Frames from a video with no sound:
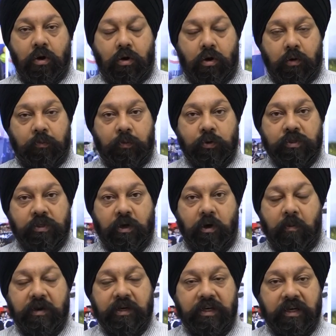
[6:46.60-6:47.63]
or post a
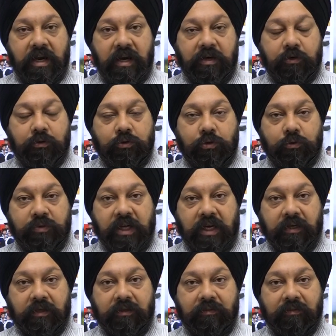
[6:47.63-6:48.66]
comment in our YouTube
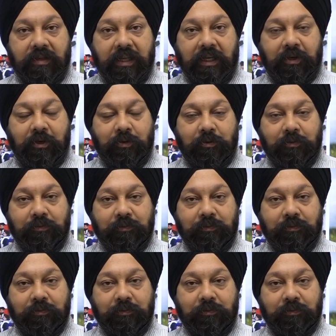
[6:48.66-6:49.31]
channel. Thank you.